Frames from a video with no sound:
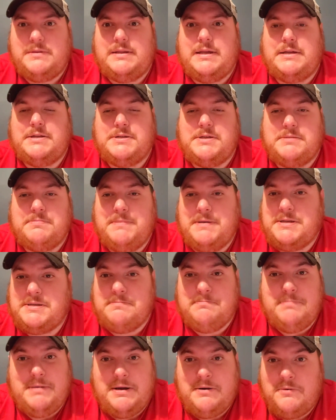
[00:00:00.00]
That just makes a
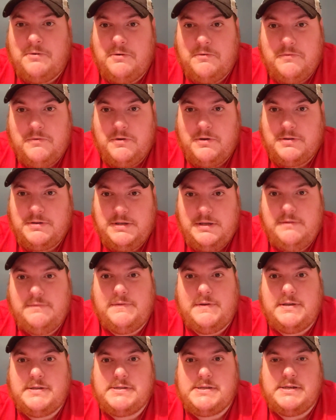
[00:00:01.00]
better overall
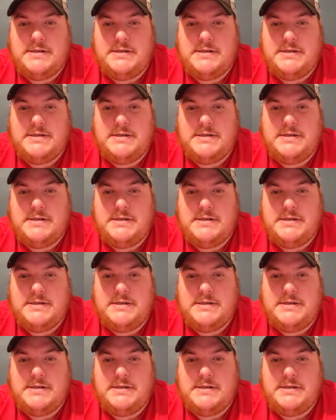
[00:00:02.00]
defense.